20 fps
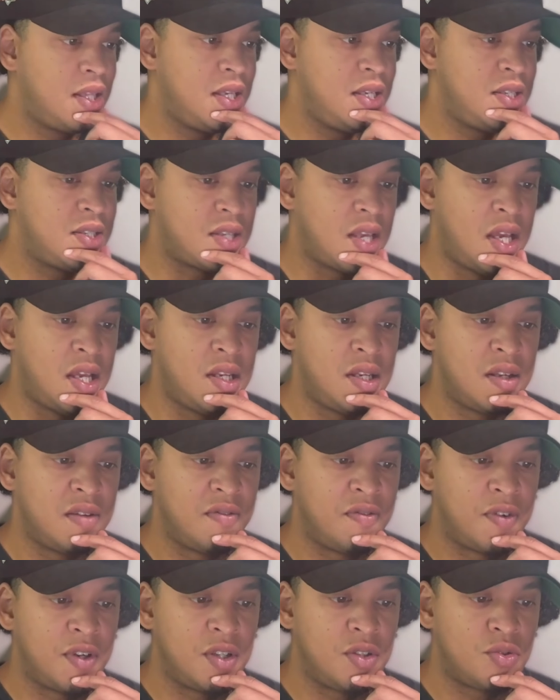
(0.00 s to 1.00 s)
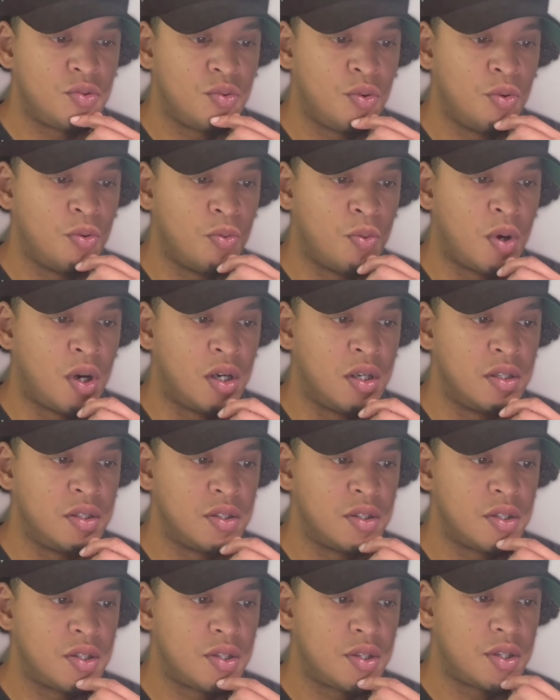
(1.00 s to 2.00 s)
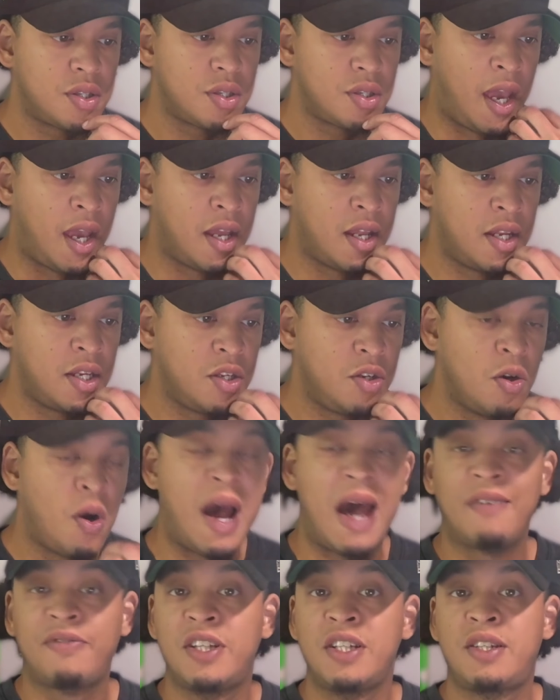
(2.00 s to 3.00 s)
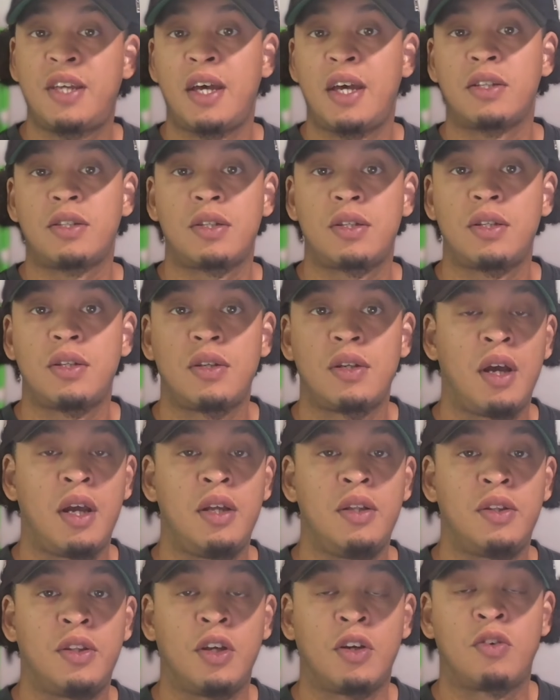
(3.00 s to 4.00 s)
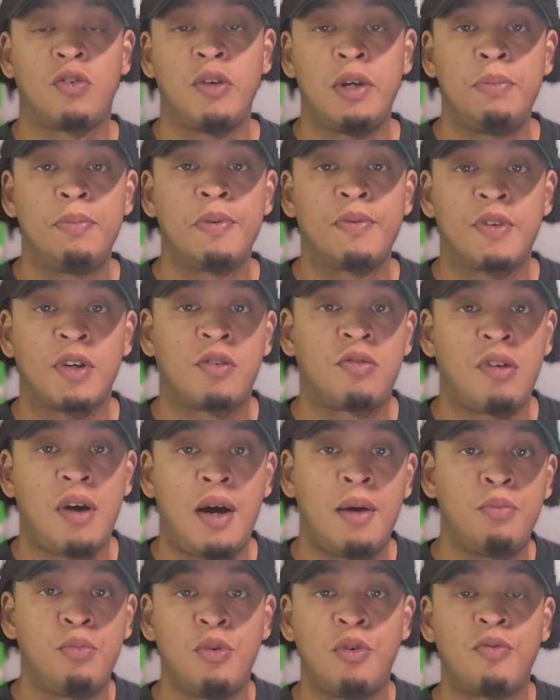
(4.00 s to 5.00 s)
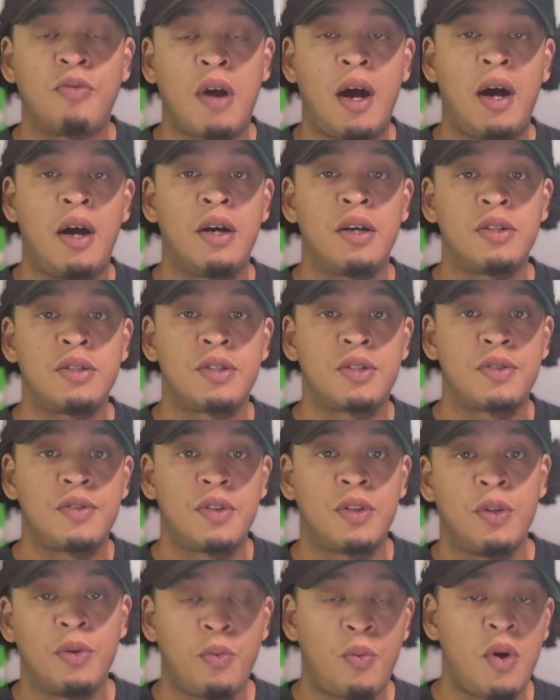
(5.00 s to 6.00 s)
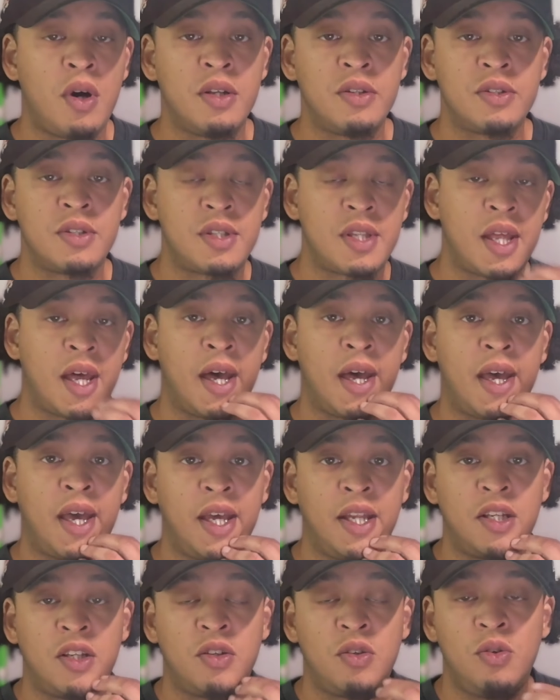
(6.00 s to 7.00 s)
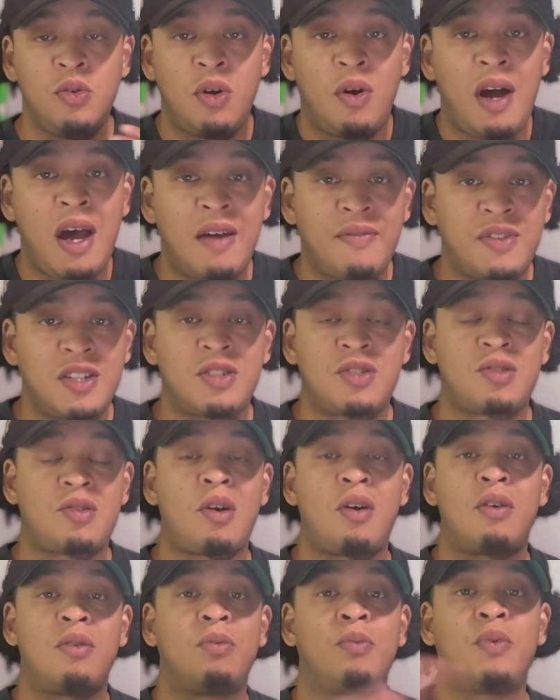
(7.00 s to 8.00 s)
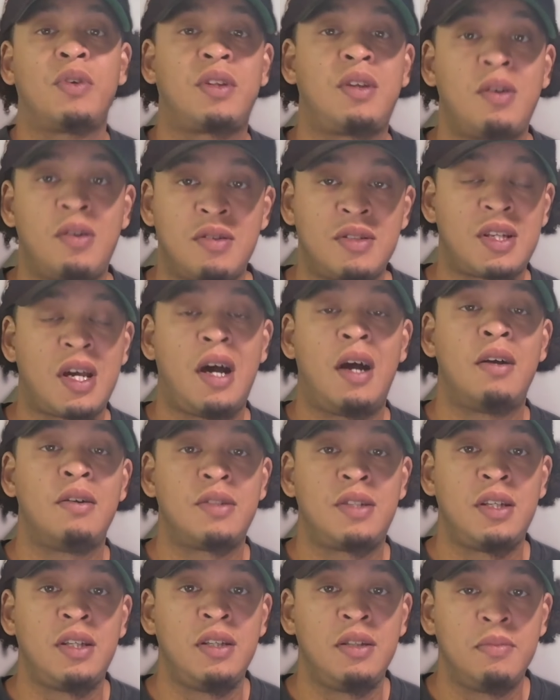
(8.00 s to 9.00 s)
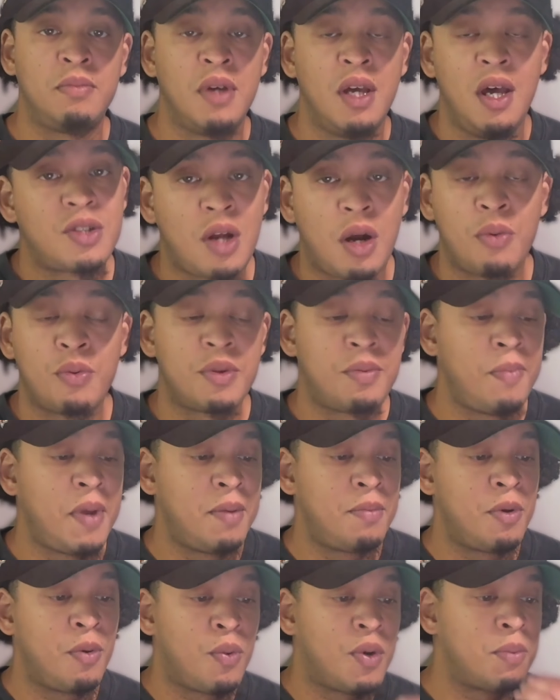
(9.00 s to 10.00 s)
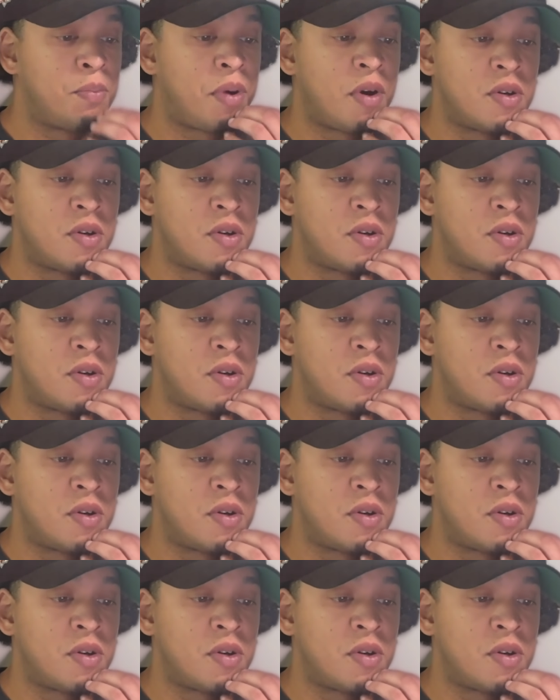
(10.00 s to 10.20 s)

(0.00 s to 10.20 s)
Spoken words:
these individual ones, and you'll have to test, right? The cream of the crop will rise, the ones that, and you don't have to start with your entire team. Start with maybe one